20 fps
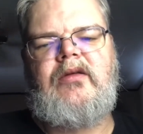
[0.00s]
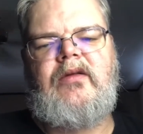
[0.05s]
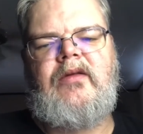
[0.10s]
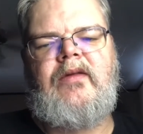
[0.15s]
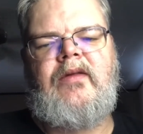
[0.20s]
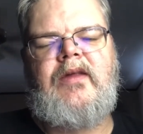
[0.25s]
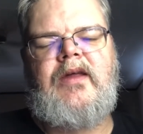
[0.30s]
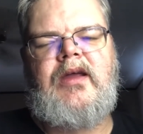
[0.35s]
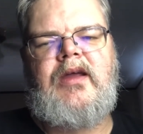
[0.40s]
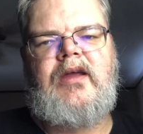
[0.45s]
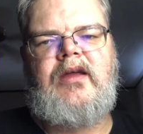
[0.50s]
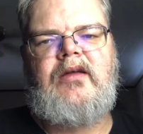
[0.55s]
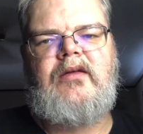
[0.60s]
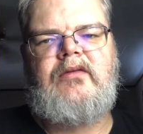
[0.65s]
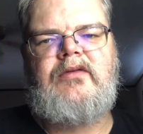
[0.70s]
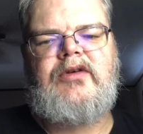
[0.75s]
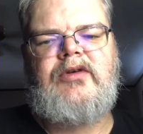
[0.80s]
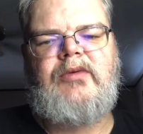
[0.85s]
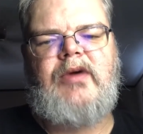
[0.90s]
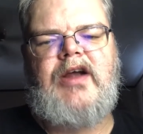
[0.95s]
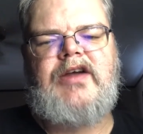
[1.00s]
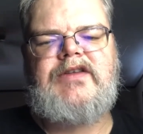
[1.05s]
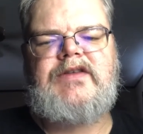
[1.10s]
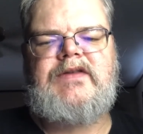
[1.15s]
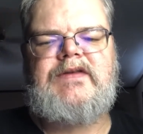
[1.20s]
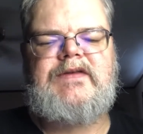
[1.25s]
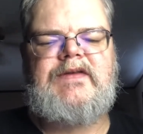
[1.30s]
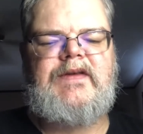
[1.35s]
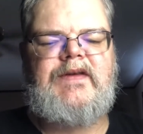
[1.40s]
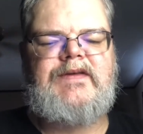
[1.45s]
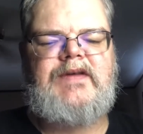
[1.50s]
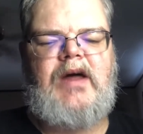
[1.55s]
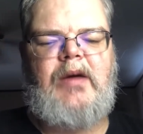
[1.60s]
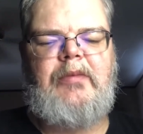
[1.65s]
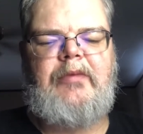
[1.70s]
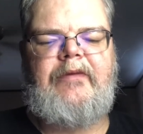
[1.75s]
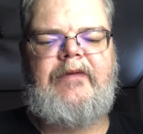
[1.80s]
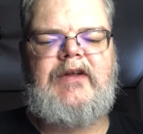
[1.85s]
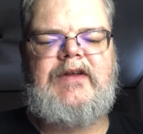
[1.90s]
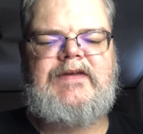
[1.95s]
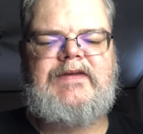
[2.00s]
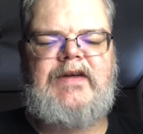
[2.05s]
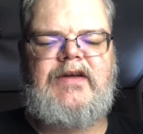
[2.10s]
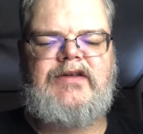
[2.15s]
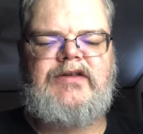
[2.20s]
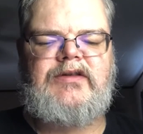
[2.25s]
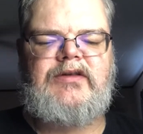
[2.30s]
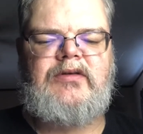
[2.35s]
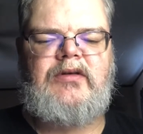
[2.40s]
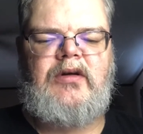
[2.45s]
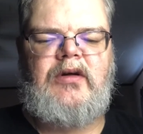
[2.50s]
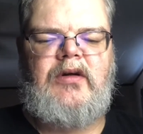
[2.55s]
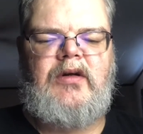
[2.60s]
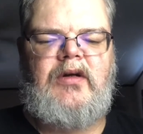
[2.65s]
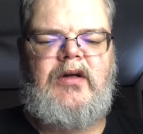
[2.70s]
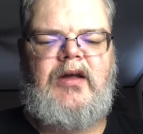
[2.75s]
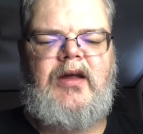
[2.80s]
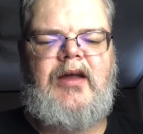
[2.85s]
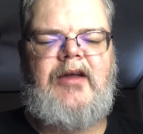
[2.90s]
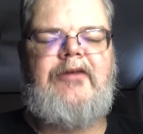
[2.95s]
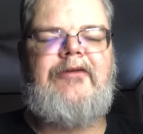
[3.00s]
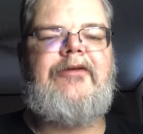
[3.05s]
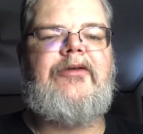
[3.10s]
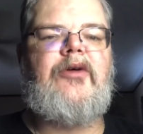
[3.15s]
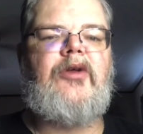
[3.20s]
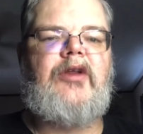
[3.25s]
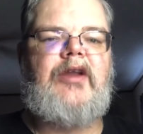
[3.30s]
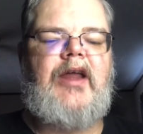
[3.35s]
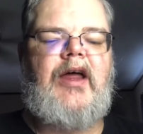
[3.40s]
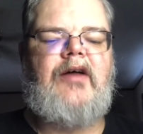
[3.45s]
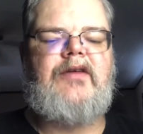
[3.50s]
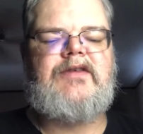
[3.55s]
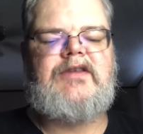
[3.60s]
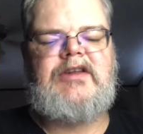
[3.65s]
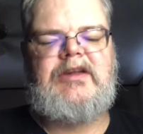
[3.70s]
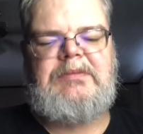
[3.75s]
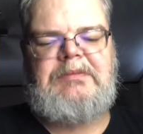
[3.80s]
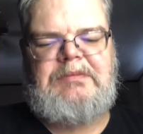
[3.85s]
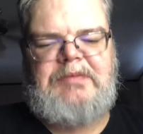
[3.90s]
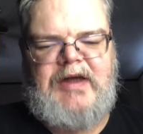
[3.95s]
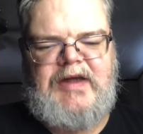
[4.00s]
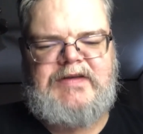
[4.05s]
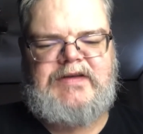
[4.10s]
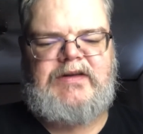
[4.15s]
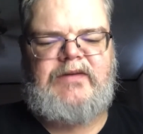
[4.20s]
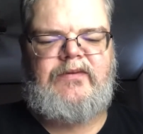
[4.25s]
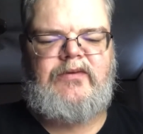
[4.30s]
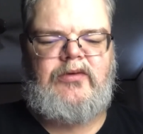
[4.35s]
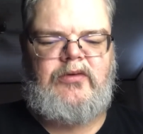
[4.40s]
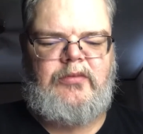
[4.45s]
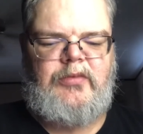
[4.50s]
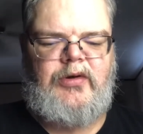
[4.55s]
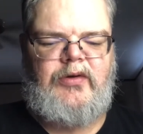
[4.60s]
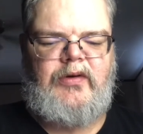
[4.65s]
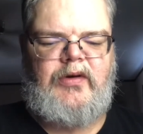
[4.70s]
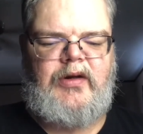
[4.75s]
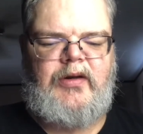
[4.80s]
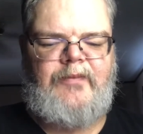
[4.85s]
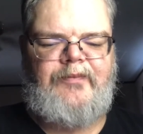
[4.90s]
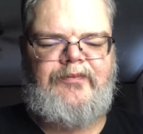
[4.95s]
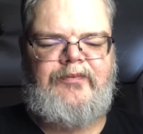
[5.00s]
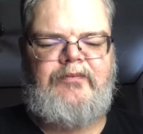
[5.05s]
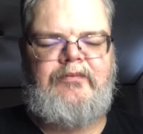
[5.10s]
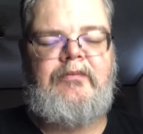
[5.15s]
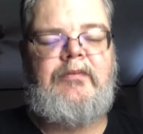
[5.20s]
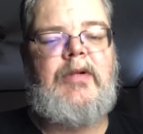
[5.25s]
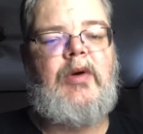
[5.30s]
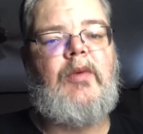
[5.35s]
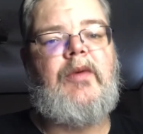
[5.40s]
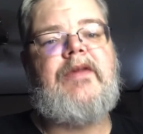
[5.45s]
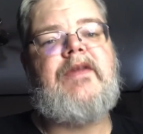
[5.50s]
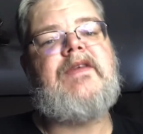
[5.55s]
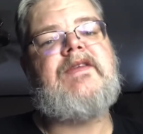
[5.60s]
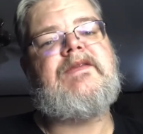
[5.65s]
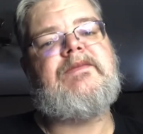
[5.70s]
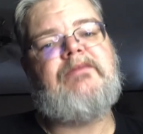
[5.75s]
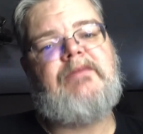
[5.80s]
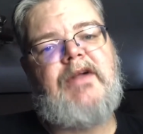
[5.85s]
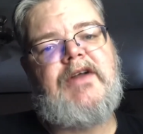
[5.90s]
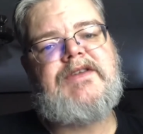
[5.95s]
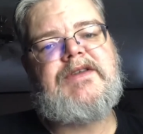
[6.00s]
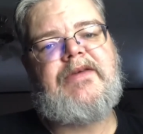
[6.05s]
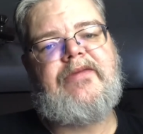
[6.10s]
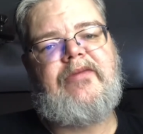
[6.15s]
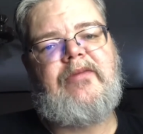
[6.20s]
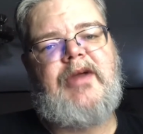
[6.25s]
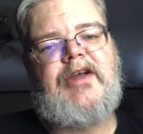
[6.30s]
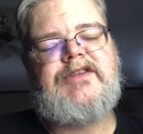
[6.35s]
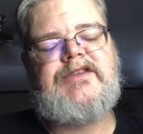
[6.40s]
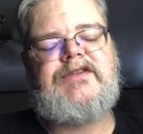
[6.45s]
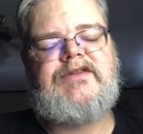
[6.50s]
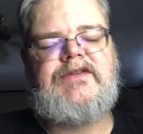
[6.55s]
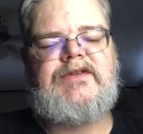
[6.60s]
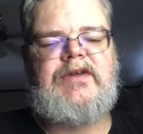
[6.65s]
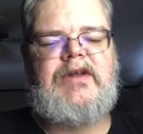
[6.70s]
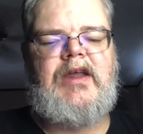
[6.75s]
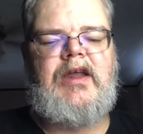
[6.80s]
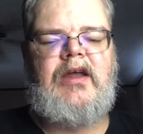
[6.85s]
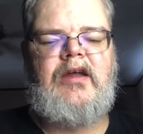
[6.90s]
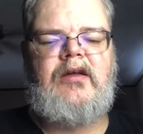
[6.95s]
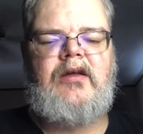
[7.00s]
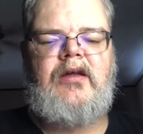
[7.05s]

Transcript: the directions at the top of each section and fill it out to the best of your ability, but with as much information as you can,